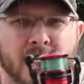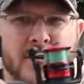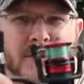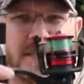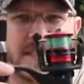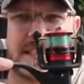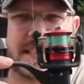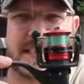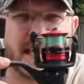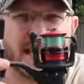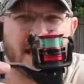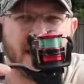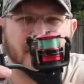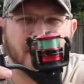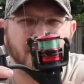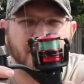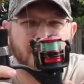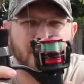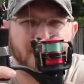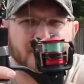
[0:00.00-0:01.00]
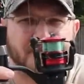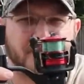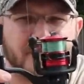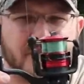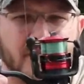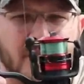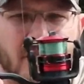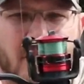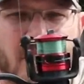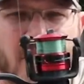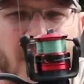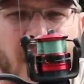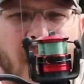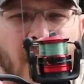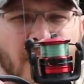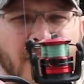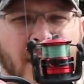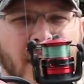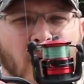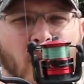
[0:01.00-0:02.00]
you can see,
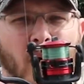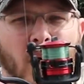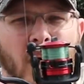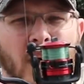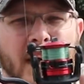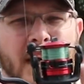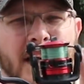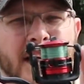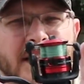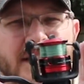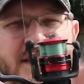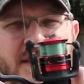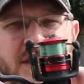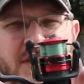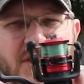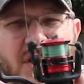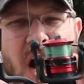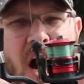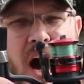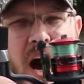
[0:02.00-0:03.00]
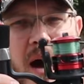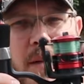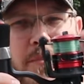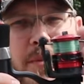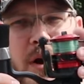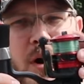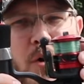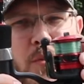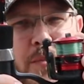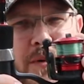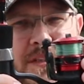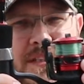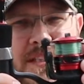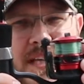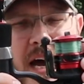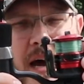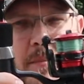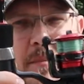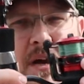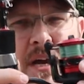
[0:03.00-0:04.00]
how they work is the top opens
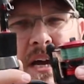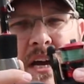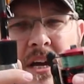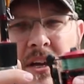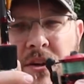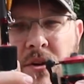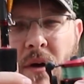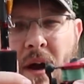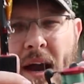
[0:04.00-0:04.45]
up. You